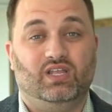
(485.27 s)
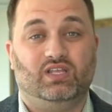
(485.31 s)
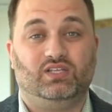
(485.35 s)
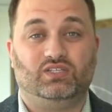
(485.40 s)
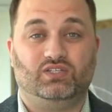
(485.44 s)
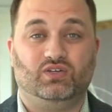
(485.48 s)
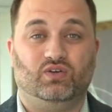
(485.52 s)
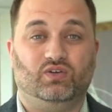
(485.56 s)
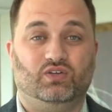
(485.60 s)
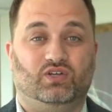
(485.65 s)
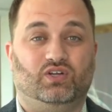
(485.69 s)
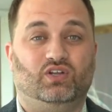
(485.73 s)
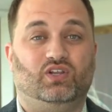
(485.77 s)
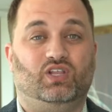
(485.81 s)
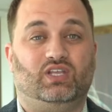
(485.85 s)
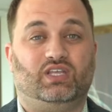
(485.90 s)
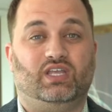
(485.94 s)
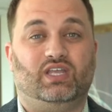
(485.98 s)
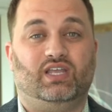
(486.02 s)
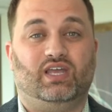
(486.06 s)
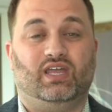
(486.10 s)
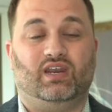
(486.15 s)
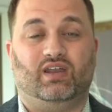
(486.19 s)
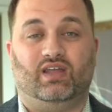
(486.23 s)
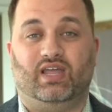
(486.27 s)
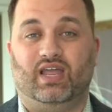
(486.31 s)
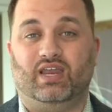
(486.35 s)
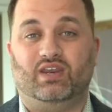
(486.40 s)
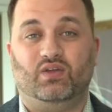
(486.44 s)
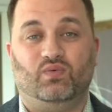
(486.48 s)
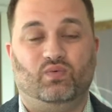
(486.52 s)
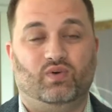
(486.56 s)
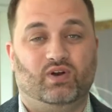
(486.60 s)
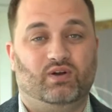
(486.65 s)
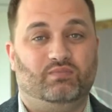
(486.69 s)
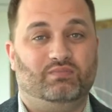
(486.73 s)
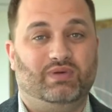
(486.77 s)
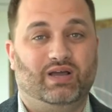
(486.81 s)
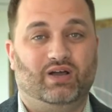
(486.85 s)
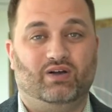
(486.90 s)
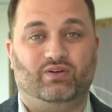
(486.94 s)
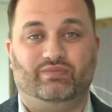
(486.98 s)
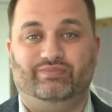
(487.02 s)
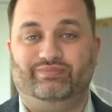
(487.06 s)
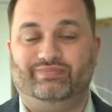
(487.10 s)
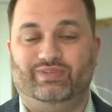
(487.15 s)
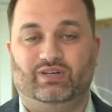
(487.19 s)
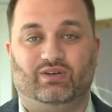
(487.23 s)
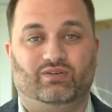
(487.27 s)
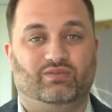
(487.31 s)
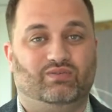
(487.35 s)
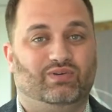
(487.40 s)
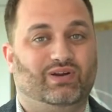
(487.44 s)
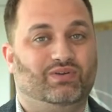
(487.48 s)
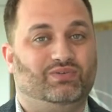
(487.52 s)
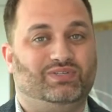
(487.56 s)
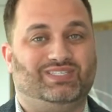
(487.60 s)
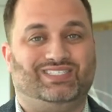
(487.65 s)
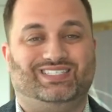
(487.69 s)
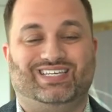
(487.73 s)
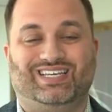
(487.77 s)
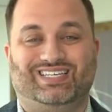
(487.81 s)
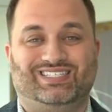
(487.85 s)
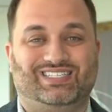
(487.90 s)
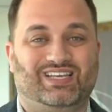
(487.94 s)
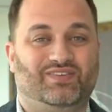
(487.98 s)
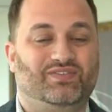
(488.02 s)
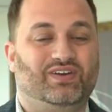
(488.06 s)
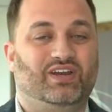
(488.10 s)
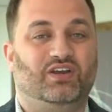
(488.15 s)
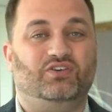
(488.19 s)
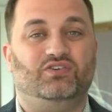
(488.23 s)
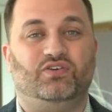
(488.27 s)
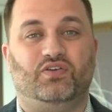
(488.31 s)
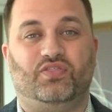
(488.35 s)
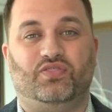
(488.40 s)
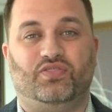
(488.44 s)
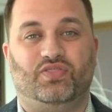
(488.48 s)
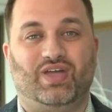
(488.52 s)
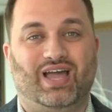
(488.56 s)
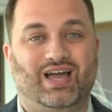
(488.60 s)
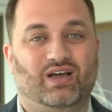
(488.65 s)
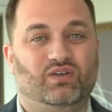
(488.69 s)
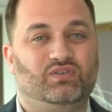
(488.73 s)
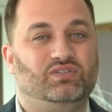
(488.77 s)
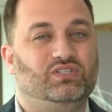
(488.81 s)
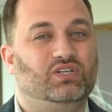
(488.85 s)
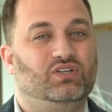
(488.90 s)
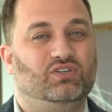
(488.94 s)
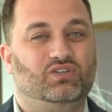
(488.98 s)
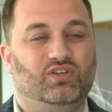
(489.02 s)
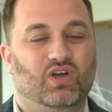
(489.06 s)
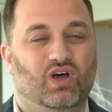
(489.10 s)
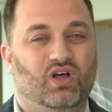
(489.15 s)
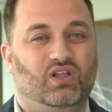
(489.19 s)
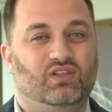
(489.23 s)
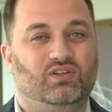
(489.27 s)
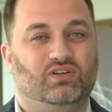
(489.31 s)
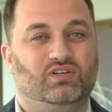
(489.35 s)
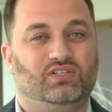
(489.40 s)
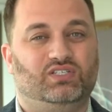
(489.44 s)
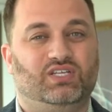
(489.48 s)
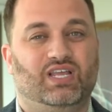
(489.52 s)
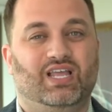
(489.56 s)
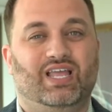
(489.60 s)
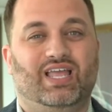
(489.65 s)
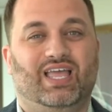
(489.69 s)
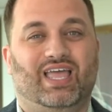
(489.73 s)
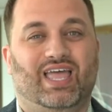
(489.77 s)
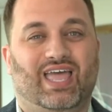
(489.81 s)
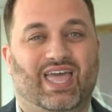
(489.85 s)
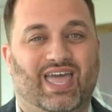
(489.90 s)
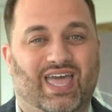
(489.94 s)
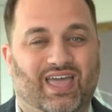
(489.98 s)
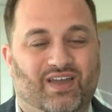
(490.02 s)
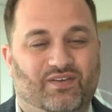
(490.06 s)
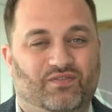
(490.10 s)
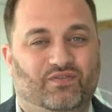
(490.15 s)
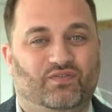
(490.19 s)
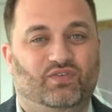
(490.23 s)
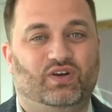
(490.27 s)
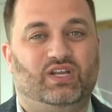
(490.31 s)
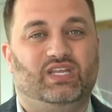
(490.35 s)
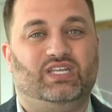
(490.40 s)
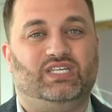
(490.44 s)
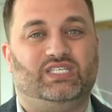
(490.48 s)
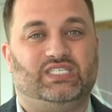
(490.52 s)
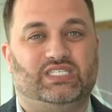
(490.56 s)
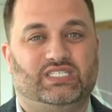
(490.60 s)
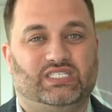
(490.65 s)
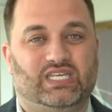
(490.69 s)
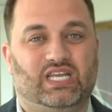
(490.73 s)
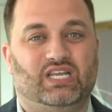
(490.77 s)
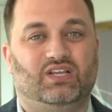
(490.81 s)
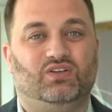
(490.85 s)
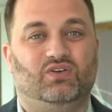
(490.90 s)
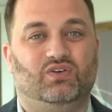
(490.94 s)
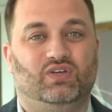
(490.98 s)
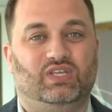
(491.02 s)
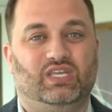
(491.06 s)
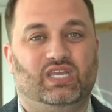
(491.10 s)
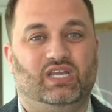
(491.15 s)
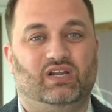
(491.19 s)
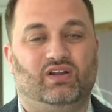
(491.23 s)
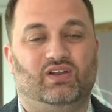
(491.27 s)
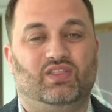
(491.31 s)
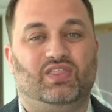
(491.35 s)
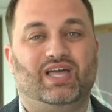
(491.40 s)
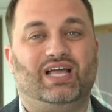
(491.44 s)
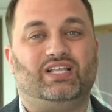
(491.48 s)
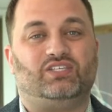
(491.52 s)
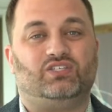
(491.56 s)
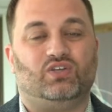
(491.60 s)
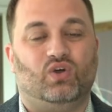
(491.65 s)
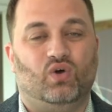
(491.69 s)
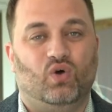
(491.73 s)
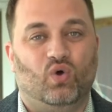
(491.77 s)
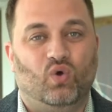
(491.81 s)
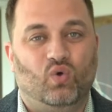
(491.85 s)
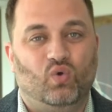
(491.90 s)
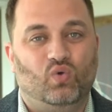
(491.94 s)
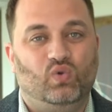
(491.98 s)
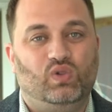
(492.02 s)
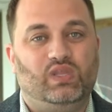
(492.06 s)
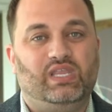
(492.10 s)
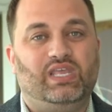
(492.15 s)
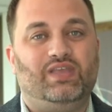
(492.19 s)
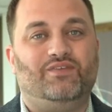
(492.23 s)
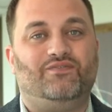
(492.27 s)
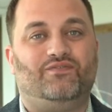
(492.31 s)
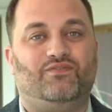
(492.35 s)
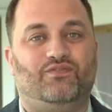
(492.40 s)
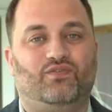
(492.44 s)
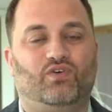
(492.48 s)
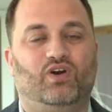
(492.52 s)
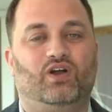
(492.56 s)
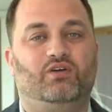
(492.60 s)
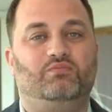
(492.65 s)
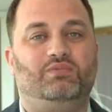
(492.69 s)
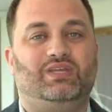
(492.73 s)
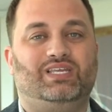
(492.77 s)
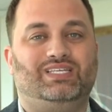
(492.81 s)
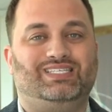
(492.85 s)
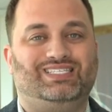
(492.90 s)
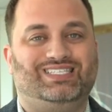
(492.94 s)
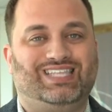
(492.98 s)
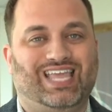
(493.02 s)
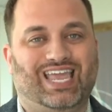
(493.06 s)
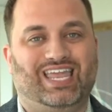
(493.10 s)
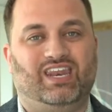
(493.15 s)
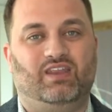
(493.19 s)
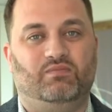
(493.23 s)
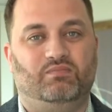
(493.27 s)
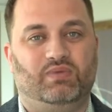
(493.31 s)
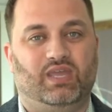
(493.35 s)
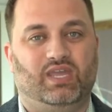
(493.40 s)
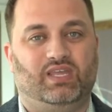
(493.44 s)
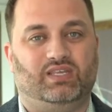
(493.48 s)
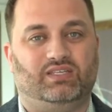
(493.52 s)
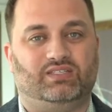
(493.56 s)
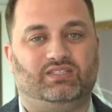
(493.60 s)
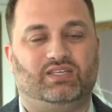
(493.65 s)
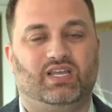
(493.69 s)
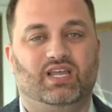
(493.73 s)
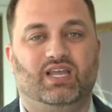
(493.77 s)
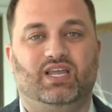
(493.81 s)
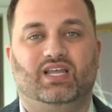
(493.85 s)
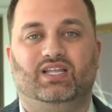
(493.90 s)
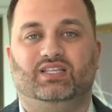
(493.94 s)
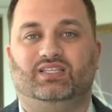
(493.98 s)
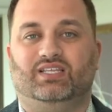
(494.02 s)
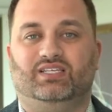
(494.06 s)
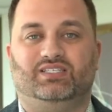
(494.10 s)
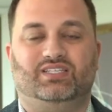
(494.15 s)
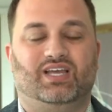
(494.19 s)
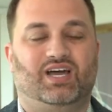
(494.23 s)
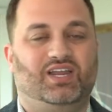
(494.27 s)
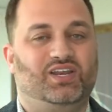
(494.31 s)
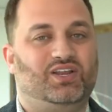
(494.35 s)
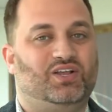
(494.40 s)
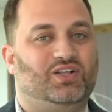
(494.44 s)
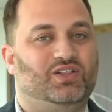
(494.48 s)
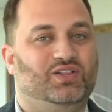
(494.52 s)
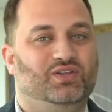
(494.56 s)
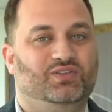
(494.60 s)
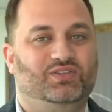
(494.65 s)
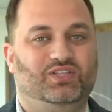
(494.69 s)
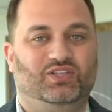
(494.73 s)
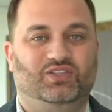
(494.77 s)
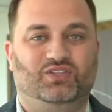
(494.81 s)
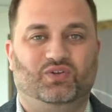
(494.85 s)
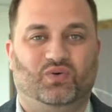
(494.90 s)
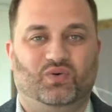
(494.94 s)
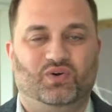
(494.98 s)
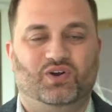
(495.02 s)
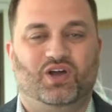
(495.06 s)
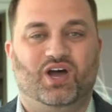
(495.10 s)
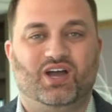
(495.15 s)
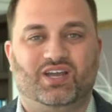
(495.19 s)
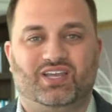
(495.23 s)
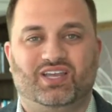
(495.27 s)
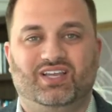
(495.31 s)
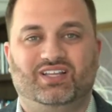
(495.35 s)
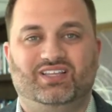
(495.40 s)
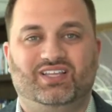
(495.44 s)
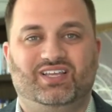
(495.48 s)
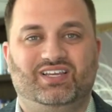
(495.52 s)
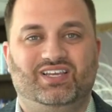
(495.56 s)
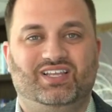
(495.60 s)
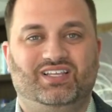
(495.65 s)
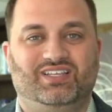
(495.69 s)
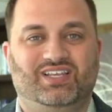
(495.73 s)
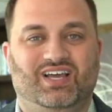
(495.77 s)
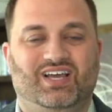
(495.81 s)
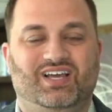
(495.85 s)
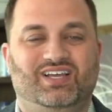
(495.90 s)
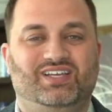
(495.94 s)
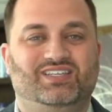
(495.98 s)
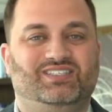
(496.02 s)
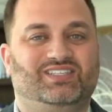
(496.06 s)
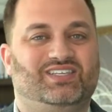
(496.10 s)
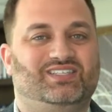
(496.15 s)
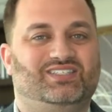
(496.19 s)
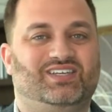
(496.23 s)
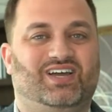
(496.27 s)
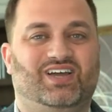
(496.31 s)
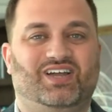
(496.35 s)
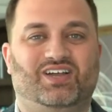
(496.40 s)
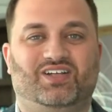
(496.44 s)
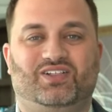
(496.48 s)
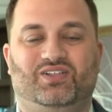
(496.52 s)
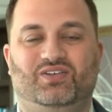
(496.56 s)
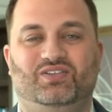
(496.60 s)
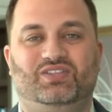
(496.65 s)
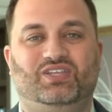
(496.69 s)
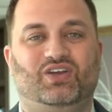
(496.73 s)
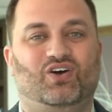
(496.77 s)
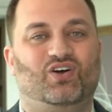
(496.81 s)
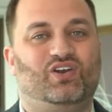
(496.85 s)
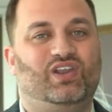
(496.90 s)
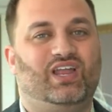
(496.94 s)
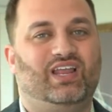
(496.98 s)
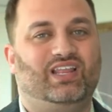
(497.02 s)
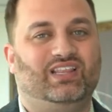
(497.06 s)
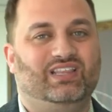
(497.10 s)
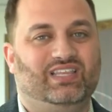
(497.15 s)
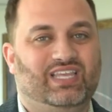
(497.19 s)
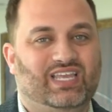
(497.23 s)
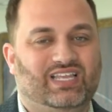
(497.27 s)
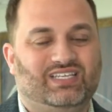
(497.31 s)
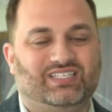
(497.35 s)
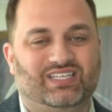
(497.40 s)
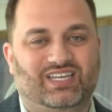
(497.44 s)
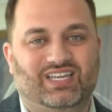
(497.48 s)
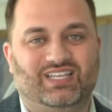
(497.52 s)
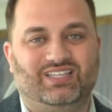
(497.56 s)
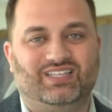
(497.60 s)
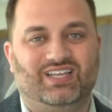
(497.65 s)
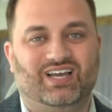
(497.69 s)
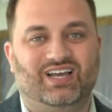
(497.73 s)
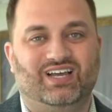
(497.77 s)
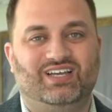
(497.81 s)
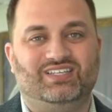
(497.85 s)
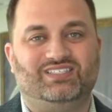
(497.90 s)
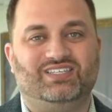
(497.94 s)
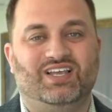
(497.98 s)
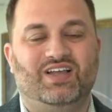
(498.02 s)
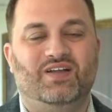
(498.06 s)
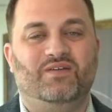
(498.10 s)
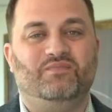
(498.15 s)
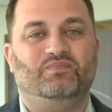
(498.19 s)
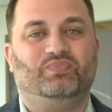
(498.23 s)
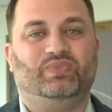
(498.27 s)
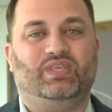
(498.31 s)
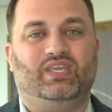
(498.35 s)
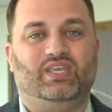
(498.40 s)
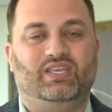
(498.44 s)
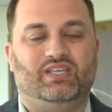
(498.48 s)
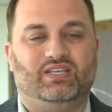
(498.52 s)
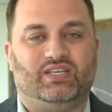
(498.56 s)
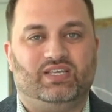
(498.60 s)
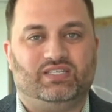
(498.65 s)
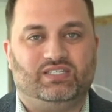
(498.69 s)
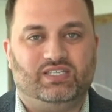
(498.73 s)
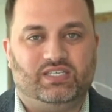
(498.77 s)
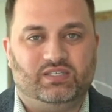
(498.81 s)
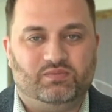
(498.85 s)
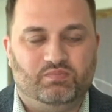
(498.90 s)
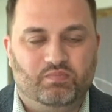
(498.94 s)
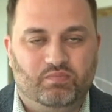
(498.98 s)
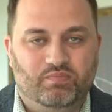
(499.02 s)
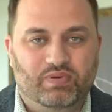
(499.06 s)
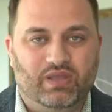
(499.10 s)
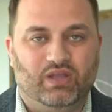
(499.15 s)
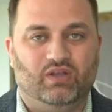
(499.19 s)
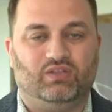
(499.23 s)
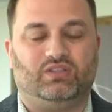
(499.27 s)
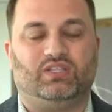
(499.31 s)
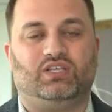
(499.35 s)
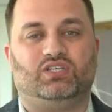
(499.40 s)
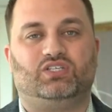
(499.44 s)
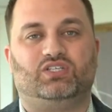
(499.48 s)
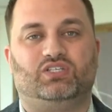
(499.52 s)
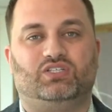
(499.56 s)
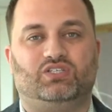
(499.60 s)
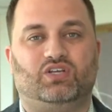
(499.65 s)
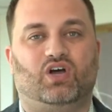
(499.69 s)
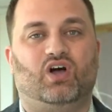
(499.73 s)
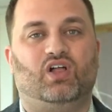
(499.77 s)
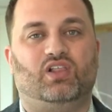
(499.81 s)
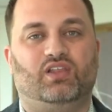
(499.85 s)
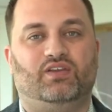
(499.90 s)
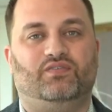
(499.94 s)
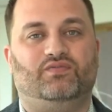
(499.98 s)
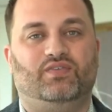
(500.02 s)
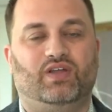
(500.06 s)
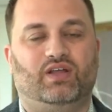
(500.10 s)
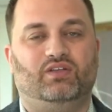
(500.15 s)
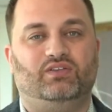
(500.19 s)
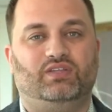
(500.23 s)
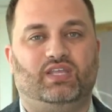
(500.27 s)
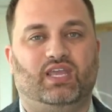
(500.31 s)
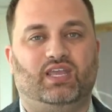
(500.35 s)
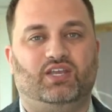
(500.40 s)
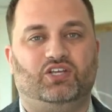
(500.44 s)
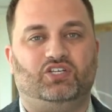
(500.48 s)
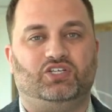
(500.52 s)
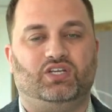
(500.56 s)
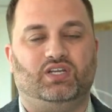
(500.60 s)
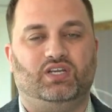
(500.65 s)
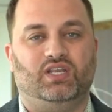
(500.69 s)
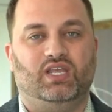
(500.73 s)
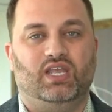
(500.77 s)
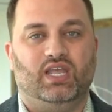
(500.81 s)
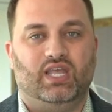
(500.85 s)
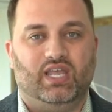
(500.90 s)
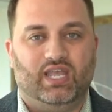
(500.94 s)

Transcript: So you're looking at anywhere about, around $600,000-$700,000 every single year. That's only from his database. Does not include the door knocking that he does not include the online leads that he does, because he's built a solid foundation.